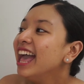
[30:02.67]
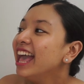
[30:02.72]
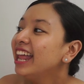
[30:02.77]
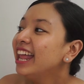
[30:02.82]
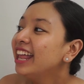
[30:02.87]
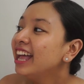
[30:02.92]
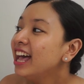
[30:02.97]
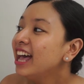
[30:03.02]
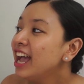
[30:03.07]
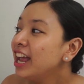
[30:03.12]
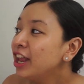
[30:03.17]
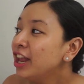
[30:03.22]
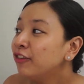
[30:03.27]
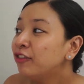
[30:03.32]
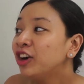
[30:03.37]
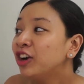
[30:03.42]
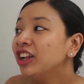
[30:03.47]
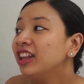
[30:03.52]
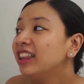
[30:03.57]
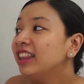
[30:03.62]
And I
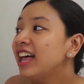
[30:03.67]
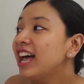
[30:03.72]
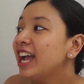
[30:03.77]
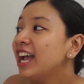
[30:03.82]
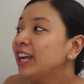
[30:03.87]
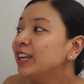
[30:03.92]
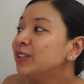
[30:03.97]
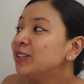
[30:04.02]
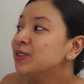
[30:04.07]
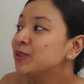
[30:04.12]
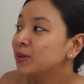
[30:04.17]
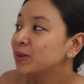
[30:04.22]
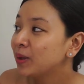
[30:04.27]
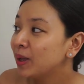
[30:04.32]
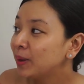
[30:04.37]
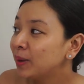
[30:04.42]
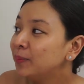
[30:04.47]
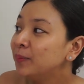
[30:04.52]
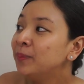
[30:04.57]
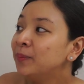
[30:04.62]
never liked to
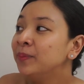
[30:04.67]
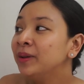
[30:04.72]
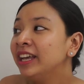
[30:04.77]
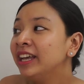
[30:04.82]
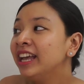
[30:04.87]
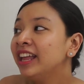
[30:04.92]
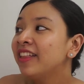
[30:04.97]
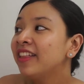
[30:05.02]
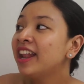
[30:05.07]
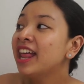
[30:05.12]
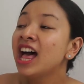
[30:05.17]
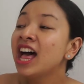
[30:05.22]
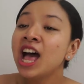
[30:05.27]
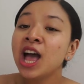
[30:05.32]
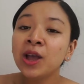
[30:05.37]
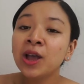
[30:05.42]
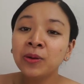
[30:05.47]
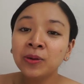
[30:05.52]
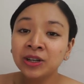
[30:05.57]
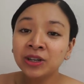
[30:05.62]
admit that
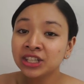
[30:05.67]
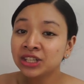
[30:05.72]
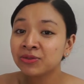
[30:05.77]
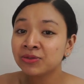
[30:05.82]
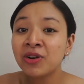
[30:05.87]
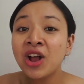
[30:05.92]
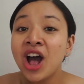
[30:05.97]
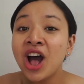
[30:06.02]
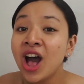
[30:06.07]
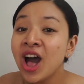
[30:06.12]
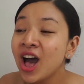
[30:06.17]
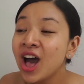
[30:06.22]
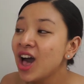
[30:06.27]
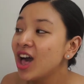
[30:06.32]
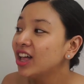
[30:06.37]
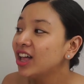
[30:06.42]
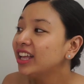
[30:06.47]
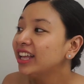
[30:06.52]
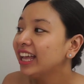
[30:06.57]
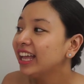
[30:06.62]
I was
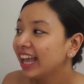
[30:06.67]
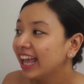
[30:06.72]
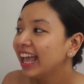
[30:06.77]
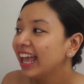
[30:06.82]
wrong.